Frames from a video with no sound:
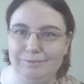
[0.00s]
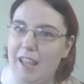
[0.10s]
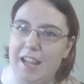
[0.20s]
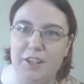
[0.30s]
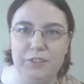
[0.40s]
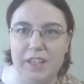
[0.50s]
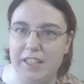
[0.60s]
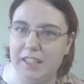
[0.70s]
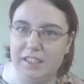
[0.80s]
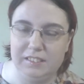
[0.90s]
I don't
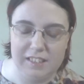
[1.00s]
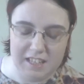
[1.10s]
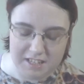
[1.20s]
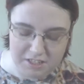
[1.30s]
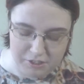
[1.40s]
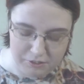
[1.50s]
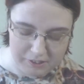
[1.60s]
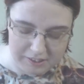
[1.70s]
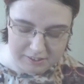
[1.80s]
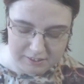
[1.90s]
like it. It didn't do
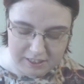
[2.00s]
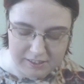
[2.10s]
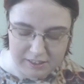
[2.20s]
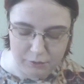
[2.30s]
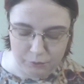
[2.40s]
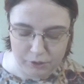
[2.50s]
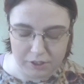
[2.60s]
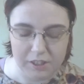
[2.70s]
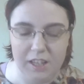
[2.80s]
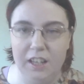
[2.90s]
it. It didn't
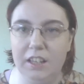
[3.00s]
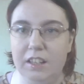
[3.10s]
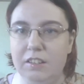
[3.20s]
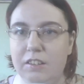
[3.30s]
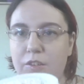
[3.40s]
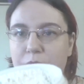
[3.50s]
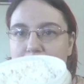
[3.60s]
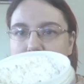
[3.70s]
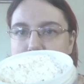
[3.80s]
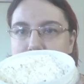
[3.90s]
work. And this is
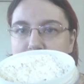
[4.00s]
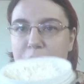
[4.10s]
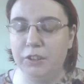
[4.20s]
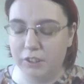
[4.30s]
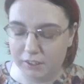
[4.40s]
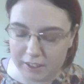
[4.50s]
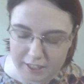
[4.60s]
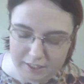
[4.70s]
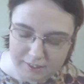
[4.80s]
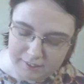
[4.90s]
what the powder looked
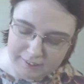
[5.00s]
like.